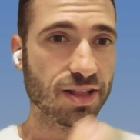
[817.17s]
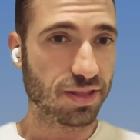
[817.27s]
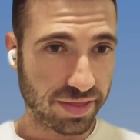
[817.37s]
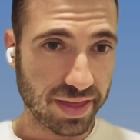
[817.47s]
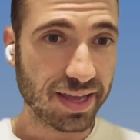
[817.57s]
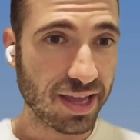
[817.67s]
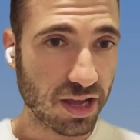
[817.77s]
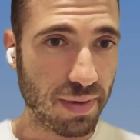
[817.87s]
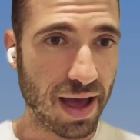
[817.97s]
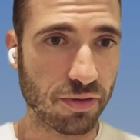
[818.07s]
thinking
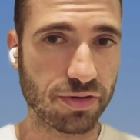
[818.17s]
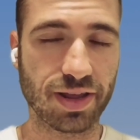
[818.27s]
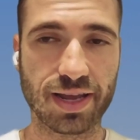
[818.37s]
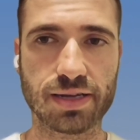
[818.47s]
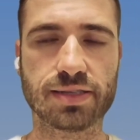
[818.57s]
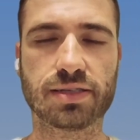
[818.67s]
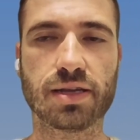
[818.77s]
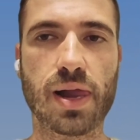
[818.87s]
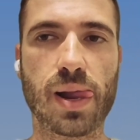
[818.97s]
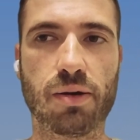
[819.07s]
about is,
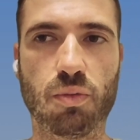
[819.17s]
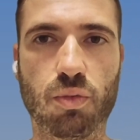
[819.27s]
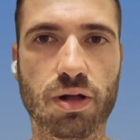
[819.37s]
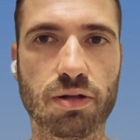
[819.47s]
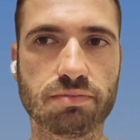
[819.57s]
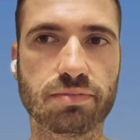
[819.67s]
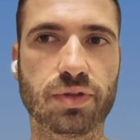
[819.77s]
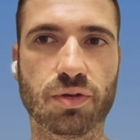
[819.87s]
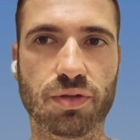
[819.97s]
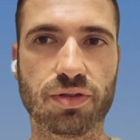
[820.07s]
well,
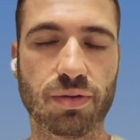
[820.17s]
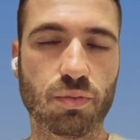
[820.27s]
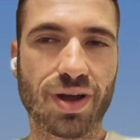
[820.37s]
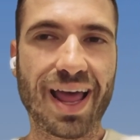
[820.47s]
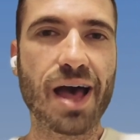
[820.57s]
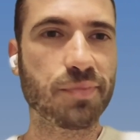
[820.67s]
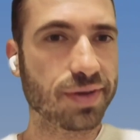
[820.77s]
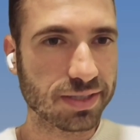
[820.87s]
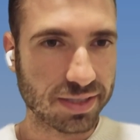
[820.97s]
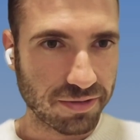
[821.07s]
what
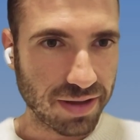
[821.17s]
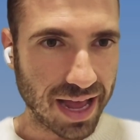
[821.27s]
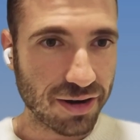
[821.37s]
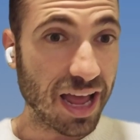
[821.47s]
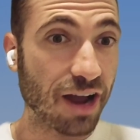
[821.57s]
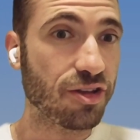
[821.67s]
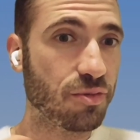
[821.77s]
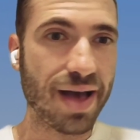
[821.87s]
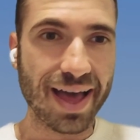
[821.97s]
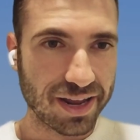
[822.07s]
happens if how do you
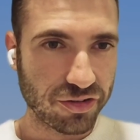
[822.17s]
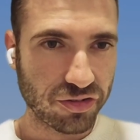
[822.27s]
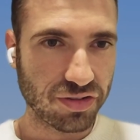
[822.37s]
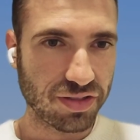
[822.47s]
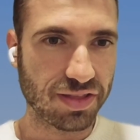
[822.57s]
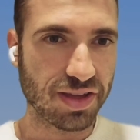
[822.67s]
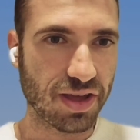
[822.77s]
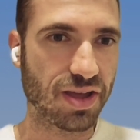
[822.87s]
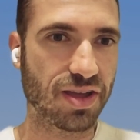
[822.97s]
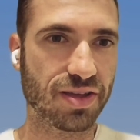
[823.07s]
manage
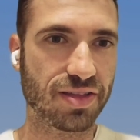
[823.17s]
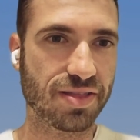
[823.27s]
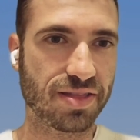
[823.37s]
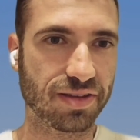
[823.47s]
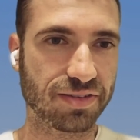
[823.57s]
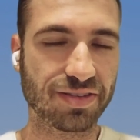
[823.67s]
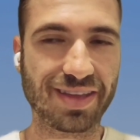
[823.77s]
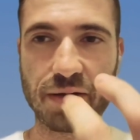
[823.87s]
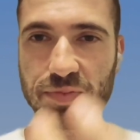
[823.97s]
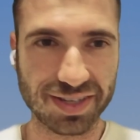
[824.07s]
the
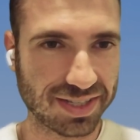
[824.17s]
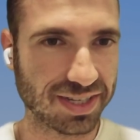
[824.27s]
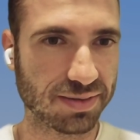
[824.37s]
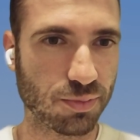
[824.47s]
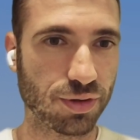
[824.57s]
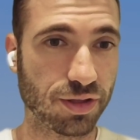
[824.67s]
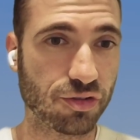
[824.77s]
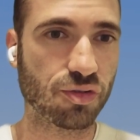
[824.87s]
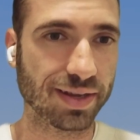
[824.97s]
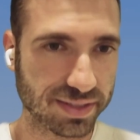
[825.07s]
skepticism or the
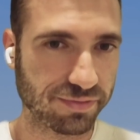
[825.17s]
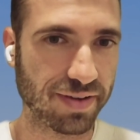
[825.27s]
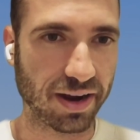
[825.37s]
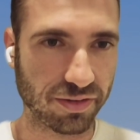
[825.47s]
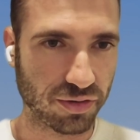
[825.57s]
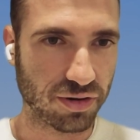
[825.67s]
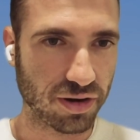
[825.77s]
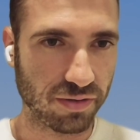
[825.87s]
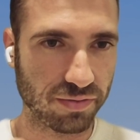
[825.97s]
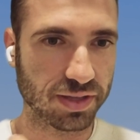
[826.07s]
trust factor
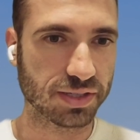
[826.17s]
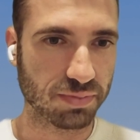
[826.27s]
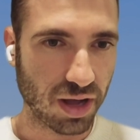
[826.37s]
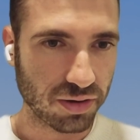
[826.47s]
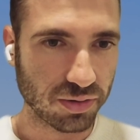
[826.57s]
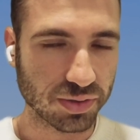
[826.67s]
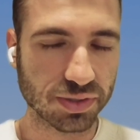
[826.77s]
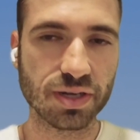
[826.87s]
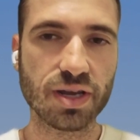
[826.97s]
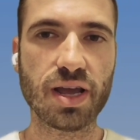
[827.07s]
of these
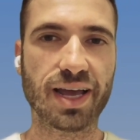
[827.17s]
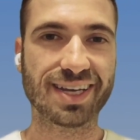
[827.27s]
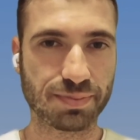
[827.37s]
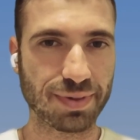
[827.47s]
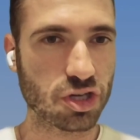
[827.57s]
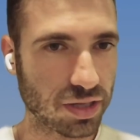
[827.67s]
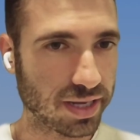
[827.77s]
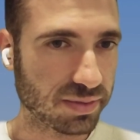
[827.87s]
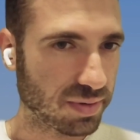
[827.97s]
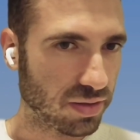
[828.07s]
models, especially
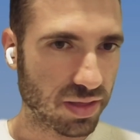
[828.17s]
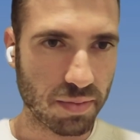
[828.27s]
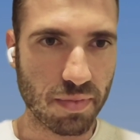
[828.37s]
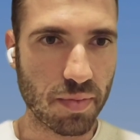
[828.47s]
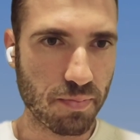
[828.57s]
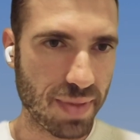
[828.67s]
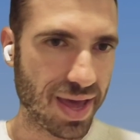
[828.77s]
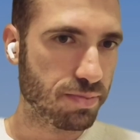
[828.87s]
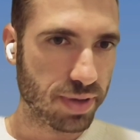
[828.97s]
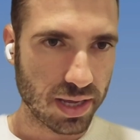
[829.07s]
as many of them
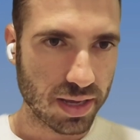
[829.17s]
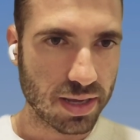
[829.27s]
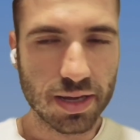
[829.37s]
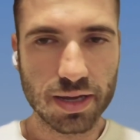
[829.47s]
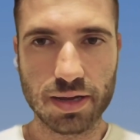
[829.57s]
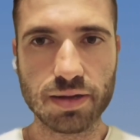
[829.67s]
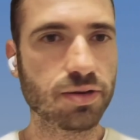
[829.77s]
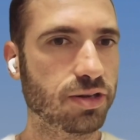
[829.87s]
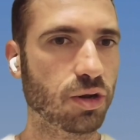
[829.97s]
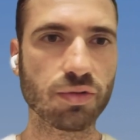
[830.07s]
may be
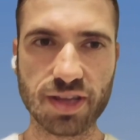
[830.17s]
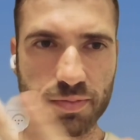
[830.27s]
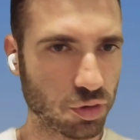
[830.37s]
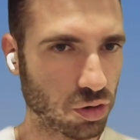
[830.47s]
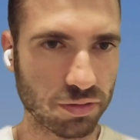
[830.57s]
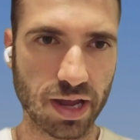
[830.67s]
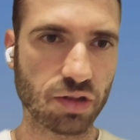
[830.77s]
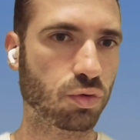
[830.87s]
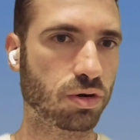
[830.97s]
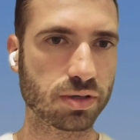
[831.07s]
deep neural
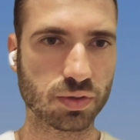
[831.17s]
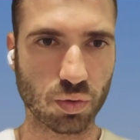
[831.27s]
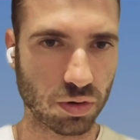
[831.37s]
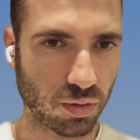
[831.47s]
networks or